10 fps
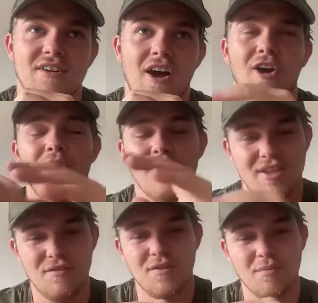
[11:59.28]
a lot of
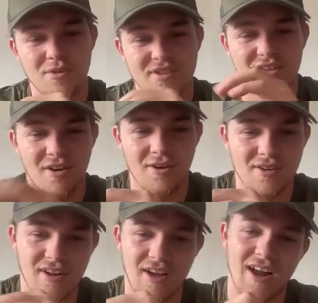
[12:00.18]
different music though.
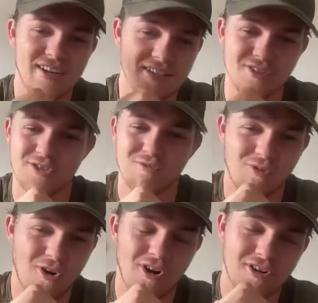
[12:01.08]
Like I listen to
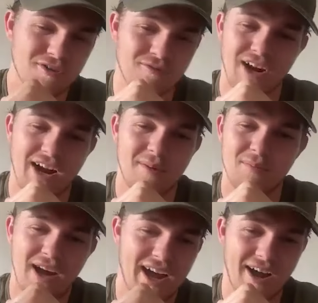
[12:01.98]
rock, rap,
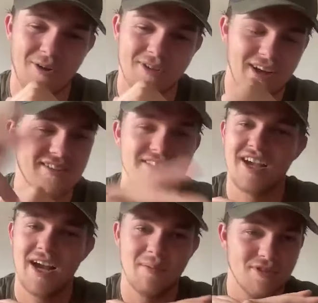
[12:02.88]
how I listen
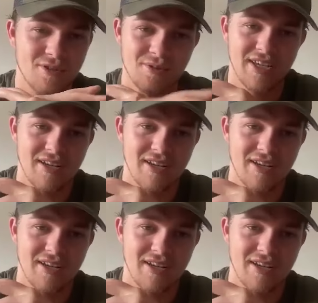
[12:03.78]
to absolutely